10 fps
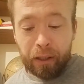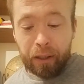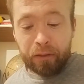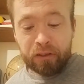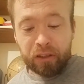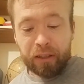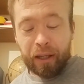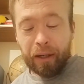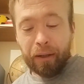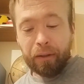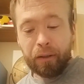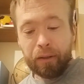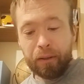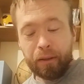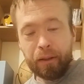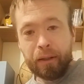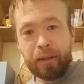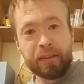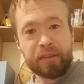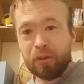And so yeah,
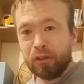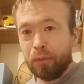and there's so much